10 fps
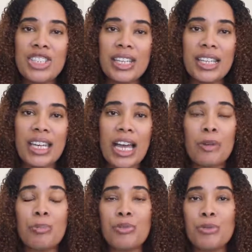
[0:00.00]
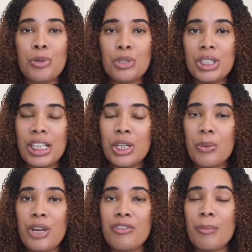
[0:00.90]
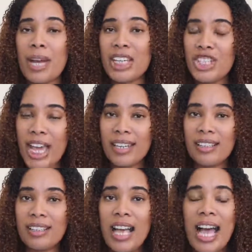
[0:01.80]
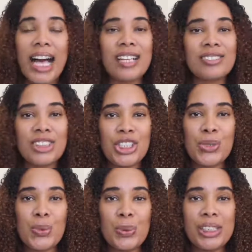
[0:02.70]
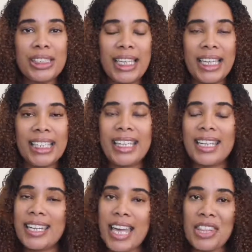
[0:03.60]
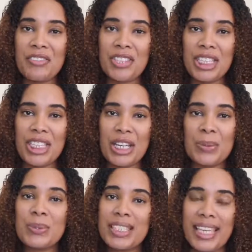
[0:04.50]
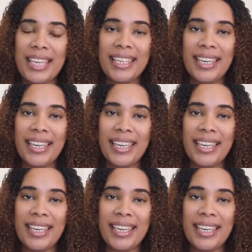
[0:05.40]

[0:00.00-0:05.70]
check that out before you click away from my channel. I'll see you all again in another video. Take